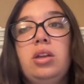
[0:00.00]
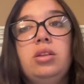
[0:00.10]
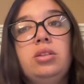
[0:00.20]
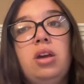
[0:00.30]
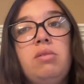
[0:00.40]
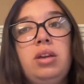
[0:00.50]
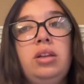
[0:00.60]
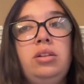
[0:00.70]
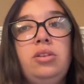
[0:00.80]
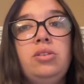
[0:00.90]
So in
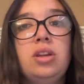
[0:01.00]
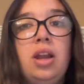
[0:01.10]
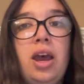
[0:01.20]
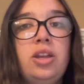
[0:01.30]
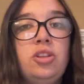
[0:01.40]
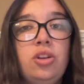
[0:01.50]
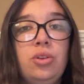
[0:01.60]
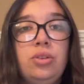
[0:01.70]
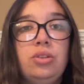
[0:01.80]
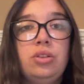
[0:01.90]
conclusion, I
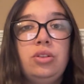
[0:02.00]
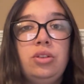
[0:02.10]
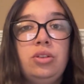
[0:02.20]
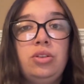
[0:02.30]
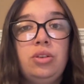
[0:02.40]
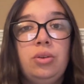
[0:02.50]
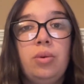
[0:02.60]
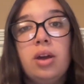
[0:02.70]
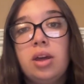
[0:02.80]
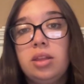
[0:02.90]
chose to
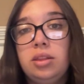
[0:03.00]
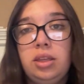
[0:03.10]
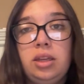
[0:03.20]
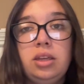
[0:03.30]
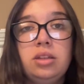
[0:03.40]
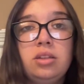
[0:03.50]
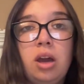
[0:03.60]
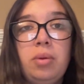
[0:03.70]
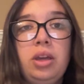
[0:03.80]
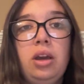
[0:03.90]
do the
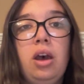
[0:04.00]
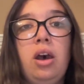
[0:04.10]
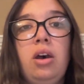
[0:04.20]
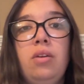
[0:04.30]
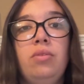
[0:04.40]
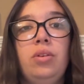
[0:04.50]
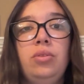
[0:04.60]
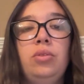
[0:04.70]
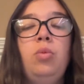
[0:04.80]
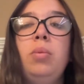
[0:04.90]
topic of
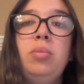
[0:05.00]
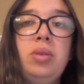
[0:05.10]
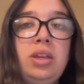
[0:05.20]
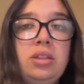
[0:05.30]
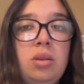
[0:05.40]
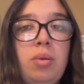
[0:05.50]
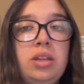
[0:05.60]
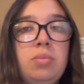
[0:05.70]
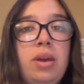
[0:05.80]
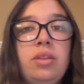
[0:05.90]
women being
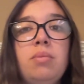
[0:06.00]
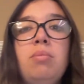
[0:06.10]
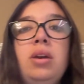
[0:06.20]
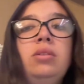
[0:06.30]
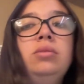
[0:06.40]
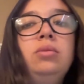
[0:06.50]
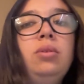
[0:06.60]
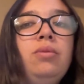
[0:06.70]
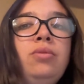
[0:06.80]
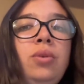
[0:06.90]
suppressed by the male
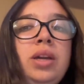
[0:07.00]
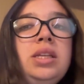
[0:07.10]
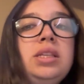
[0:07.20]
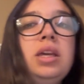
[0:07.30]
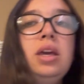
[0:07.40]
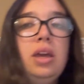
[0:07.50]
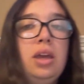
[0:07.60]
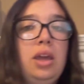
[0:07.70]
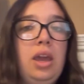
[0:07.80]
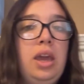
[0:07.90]
voice,
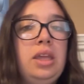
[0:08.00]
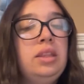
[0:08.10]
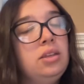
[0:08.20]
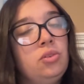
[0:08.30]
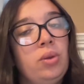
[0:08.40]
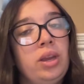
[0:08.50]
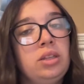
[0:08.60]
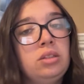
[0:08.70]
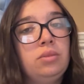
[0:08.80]
and the direct